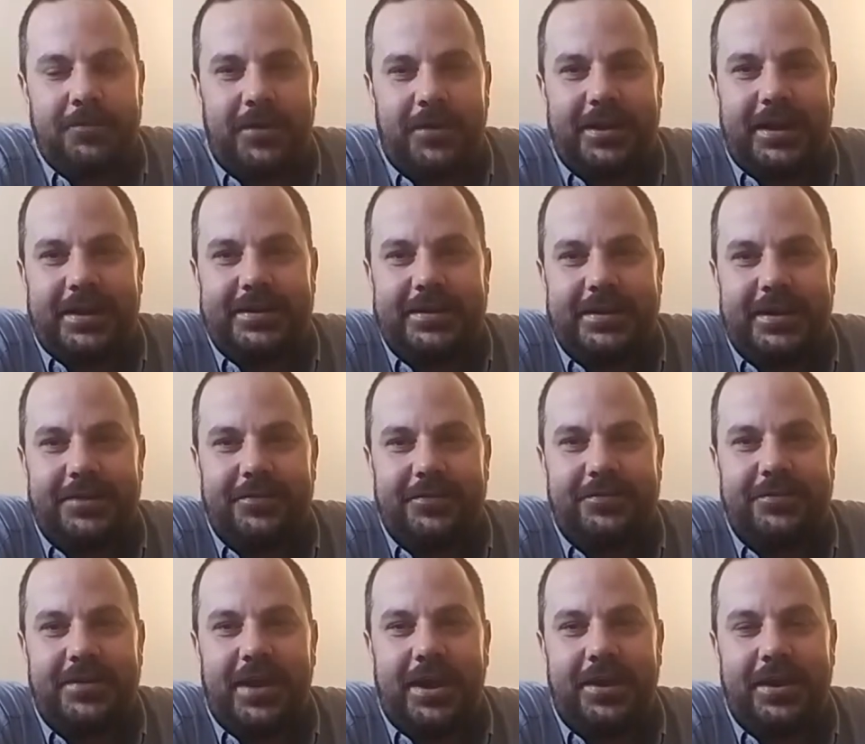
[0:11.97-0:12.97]
I'd like to give a
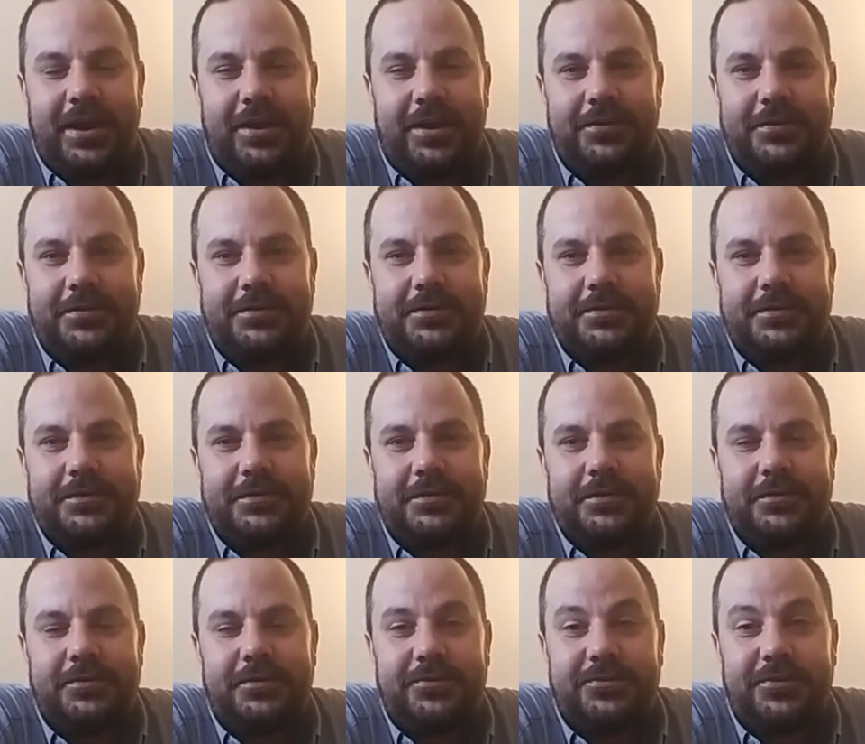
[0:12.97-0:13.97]
shout out
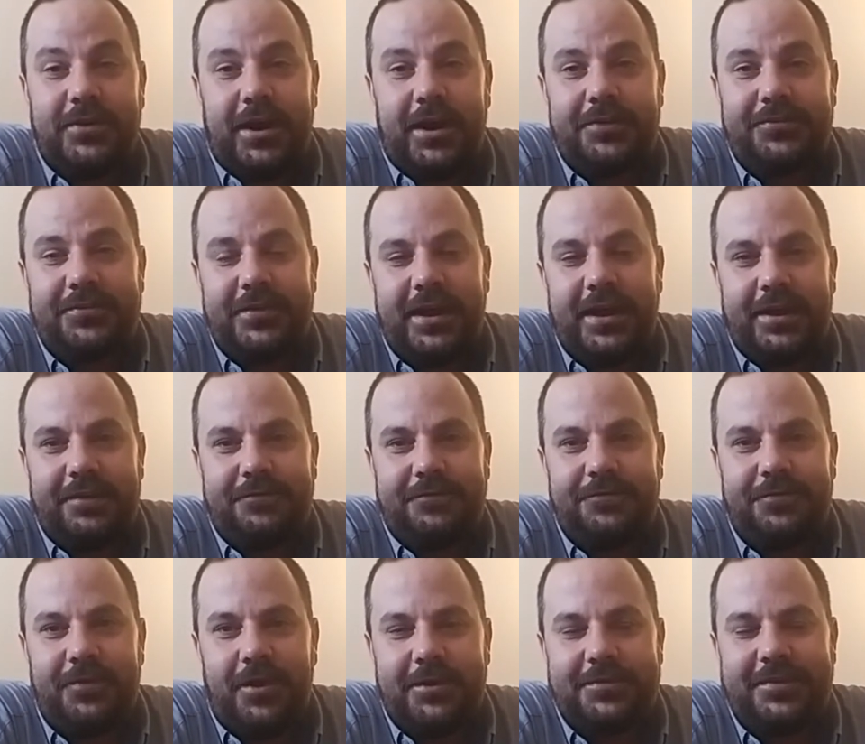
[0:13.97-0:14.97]
to Josh at
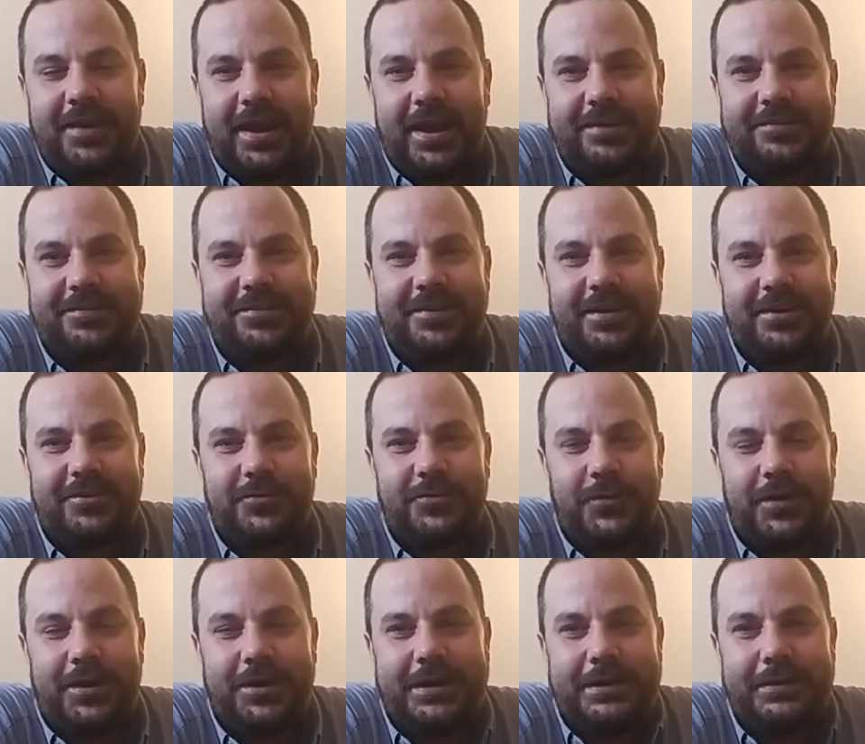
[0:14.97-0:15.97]
Frog
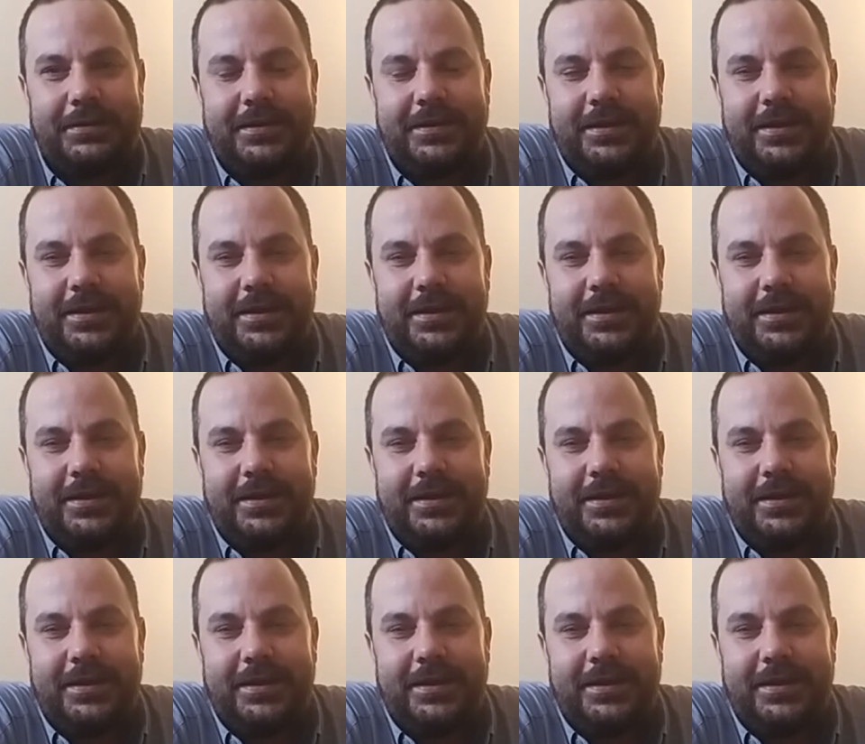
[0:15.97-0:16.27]
Sanctuary.